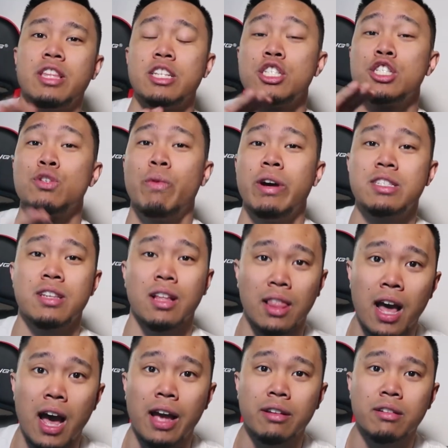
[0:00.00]
that sweats a
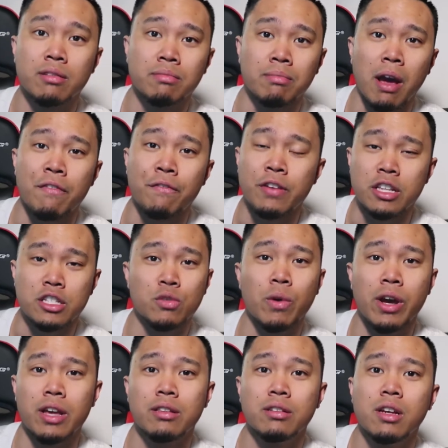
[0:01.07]
lot. My feet
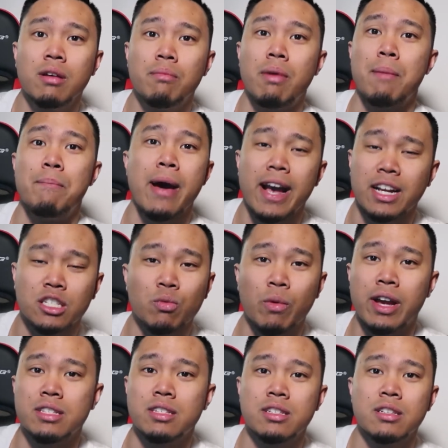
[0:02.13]
sweat, my back
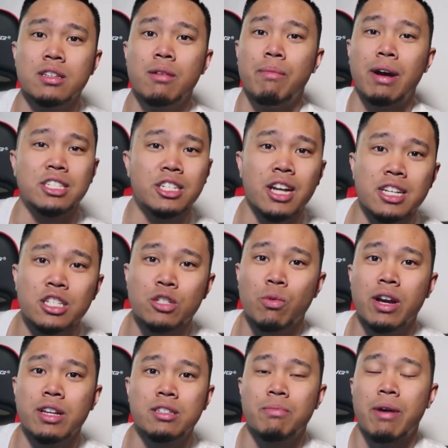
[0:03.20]
sweats, my chest
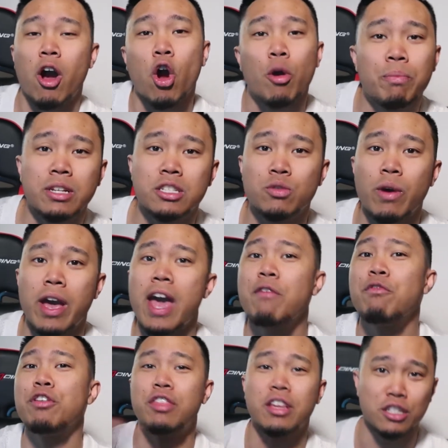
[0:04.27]
sweats, my armpit sweat,
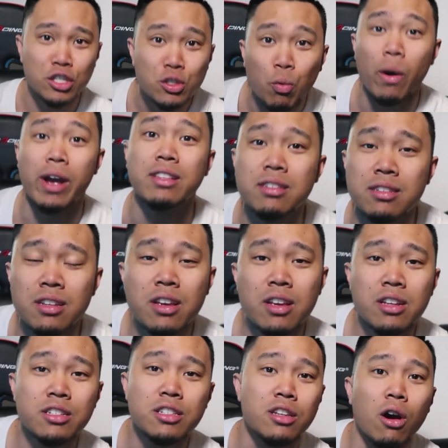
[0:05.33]
everything sweats.
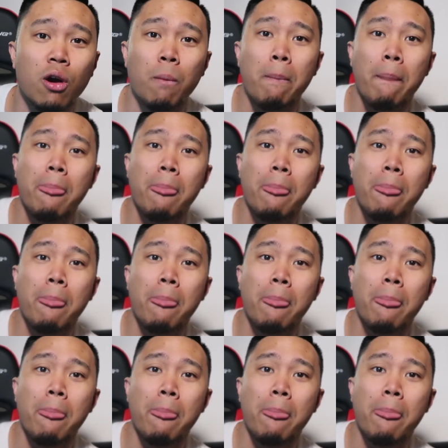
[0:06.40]
So